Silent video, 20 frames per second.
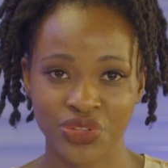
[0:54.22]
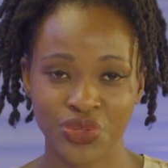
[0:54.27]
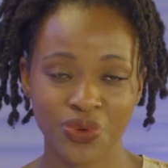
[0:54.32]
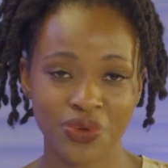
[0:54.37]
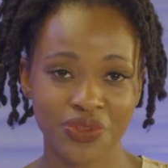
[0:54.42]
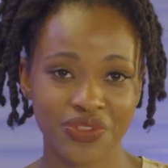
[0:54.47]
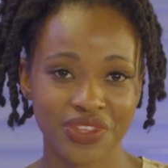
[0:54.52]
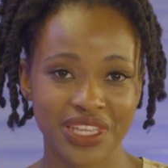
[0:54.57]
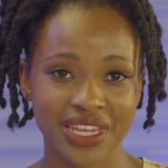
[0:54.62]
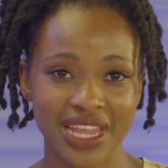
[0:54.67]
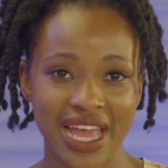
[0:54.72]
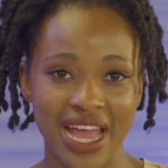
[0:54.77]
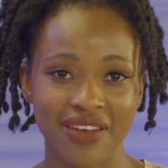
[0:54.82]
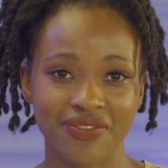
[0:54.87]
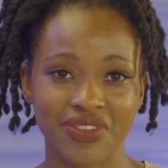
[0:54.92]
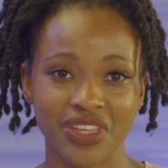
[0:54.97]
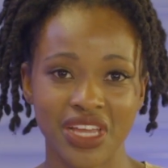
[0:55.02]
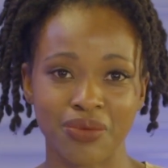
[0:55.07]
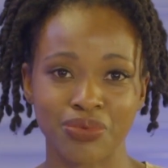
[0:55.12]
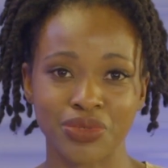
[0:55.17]
You will then
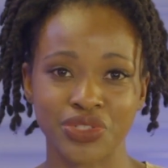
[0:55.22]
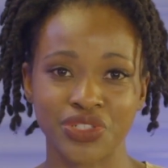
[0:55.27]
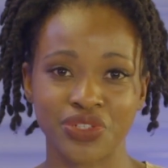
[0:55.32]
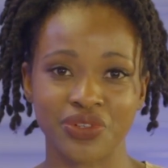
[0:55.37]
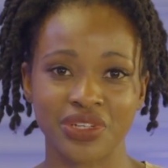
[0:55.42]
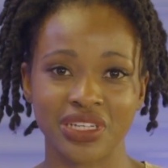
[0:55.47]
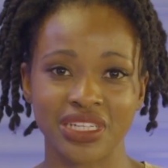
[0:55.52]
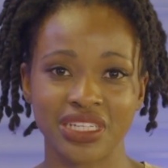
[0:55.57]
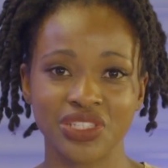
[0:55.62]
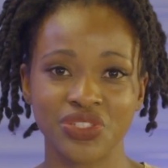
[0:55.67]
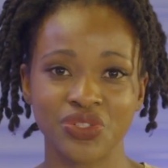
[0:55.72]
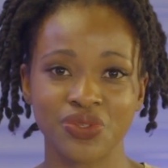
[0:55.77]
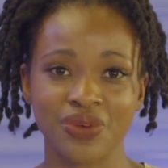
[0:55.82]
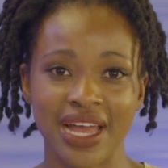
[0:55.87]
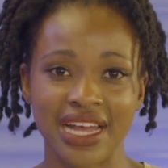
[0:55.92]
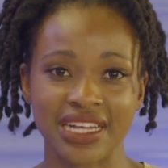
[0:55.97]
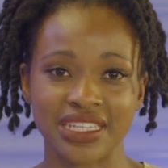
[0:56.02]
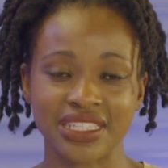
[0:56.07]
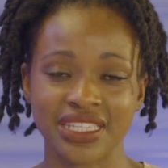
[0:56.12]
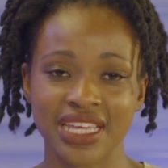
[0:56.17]
have the opportunity to
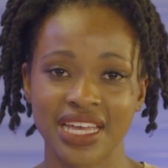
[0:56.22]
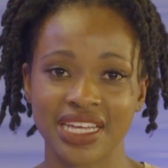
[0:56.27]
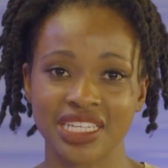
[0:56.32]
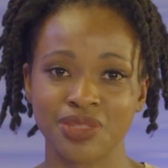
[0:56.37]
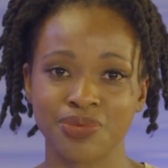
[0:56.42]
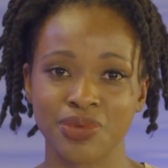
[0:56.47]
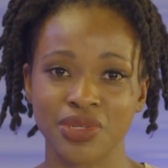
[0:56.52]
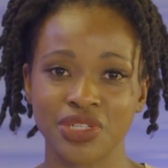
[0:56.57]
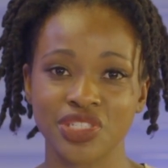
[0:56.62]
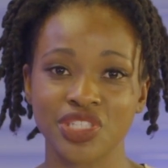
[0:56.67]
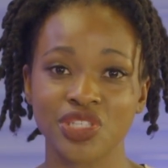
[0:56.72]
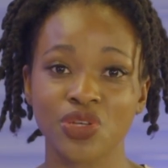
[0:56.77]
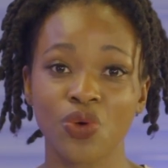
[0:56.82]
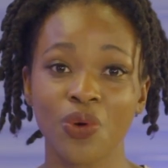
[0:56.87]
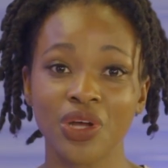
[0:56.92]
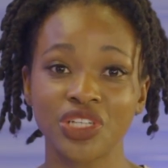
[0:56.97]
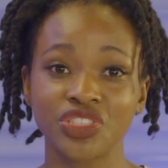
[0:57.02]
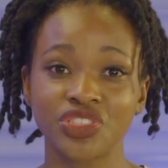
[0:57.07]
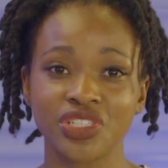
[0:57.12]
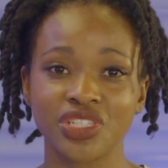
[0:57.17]
ask the experts
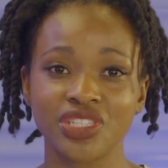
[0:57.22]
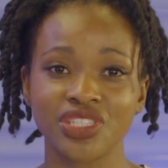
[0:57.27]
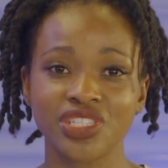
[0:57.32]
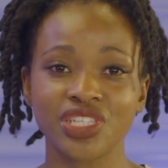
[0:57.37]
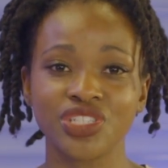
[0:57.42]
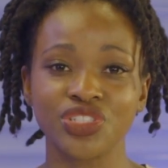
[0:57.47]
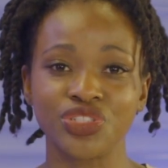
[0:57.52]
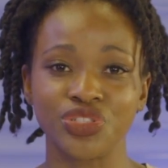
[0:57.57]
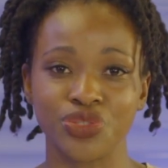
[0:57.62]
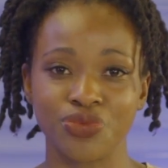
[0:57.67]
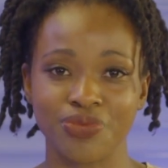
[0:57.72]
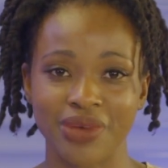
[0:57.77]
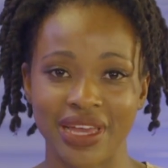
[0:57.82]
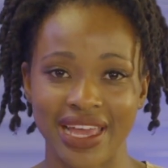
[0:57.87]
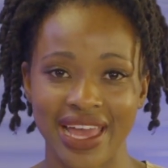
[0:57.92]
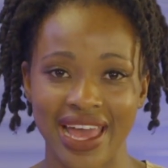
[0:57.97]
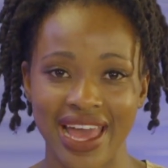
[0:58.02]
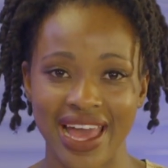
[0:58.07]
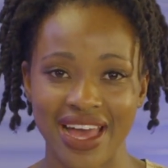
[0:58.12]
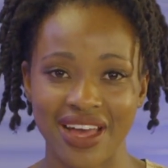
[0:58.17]
questions you
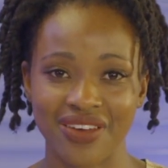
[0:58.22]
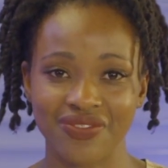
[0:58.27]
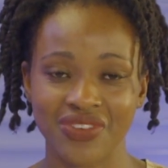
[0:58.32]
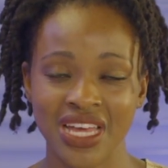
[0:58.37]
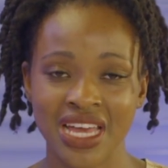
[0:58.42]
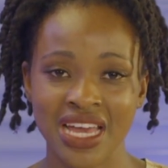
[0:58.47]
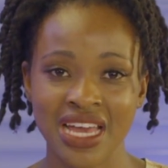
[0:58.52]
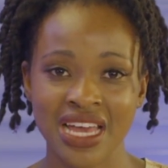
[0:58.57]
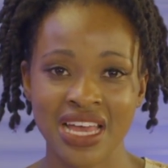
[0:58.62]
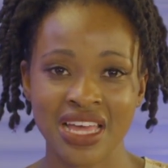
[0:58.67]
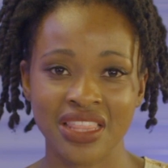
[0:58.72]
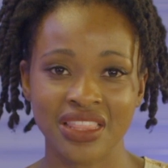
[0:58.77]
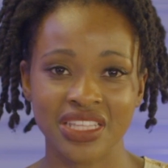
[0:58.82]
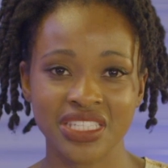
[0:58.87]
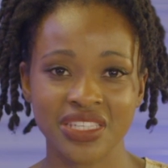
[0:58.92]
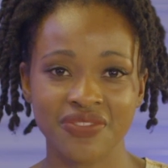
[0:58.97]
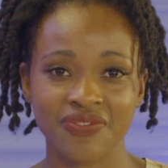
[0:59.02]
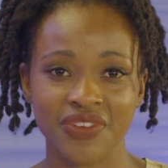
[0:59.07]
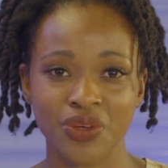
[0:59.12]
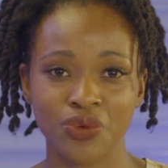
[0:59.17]
may have.
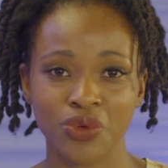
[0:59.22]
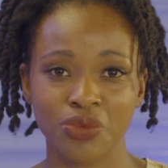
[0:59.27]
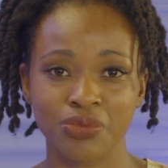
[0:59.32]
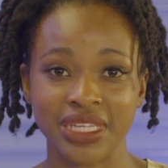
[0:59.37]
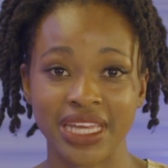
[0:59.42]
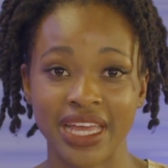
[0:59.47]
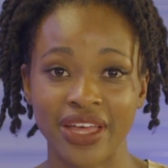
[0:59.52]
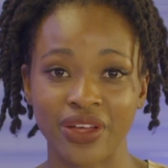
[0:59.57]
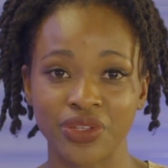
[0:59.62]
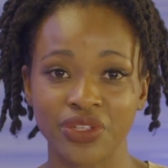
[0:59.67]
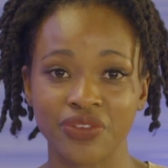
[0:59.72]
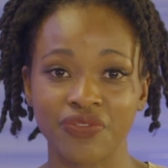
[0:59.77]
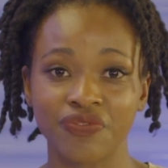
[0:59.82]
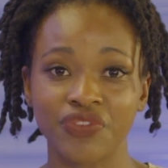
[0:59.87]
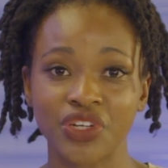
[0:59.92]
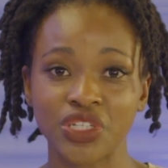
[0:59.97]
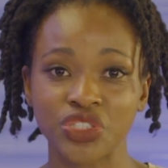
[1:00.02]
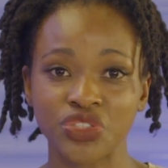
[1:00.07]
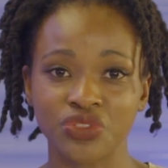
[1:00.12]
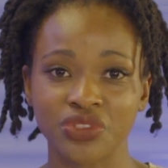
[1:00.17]
This event will be held
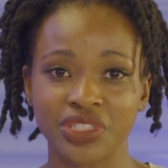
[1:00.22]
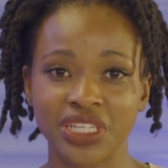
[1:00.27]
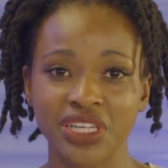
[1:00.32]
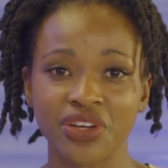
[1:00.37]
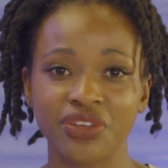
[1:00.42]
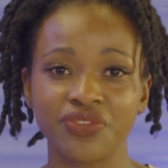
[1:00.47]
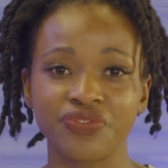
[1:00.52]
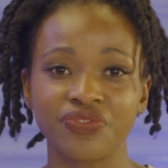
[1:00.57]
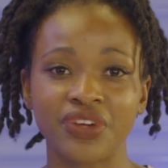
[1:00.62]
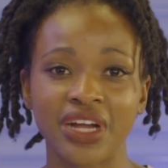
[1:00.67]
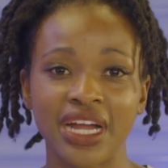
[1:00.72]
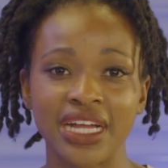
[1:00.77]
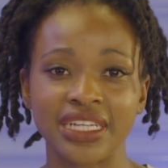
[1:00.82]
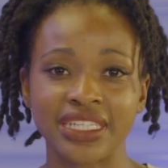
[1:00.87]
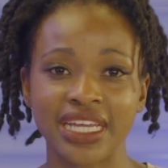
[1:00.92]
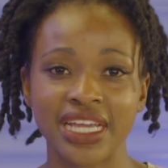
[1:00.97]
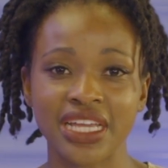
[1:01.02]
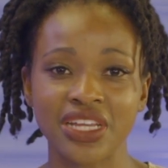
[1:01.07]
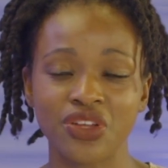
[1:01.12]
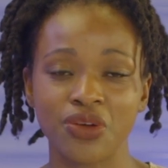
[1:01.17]
virtually on
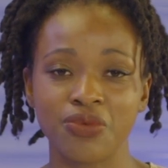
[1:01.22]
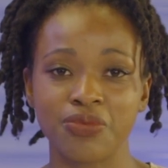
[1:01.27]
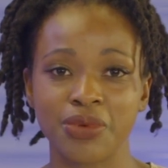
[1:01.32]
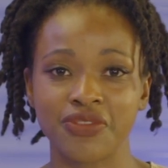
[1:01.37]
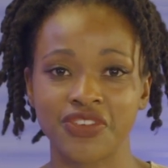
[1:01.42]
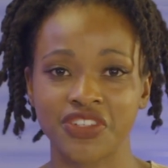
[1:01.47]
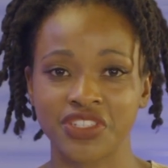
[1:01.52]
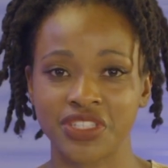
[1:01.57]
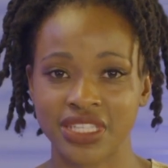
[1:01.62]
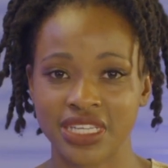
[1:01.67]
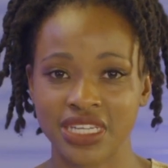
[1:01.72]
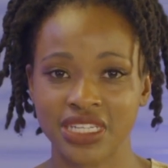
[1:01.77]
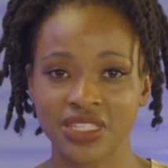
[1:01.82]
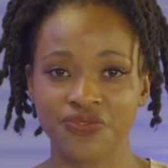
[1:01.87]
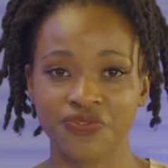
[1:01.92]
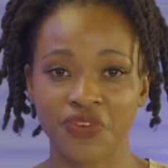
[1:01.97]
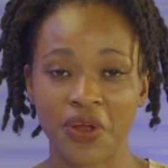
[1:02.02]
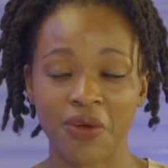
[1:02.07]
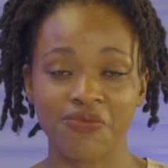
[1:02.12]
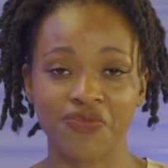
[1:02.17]
Friday, November
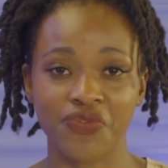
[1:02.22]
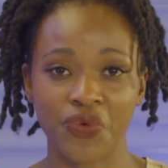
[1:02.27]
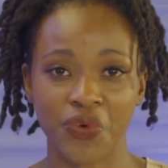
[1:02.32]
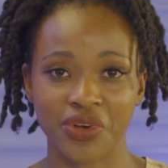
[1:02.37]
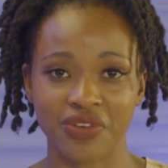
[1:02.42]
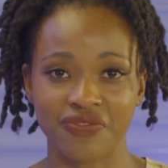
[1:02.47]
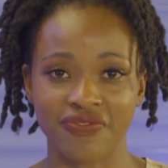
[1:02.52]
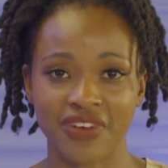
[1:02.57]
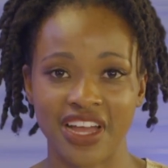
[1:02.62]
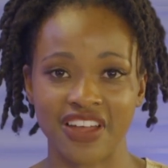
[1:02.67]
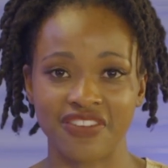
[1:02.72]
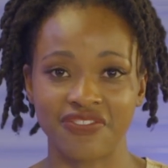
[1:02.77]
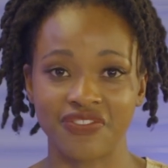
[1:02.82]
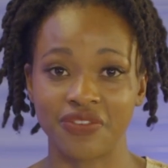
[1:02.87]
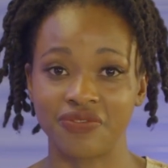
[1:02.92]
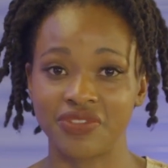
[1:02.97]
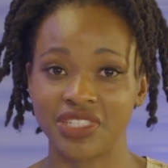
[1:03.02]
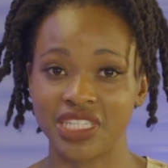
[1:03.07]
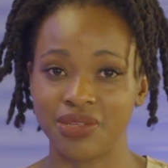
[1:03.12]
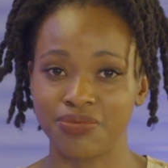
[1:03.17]
6th from 4 to
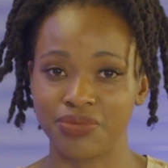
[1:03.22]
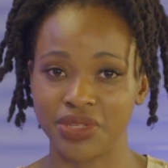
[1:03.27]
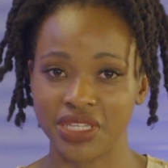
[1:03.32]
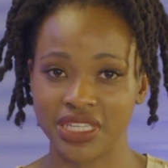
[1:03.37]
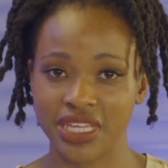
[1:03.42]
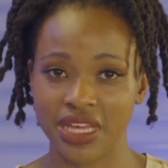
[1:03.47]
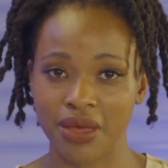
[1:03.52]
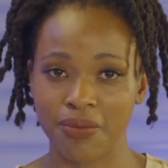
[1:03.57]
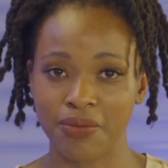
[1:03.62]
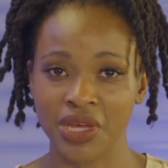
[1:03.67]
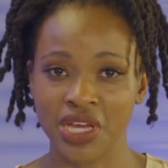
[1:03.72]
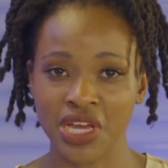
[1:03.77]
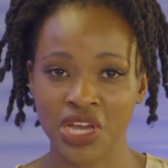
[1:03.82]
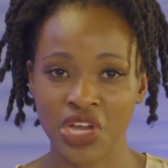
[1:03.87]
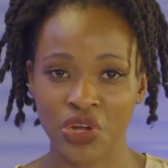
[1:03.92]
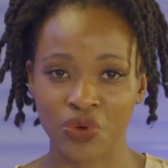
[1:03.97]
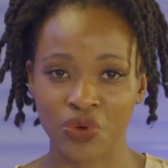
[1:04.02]
5:15 p.m.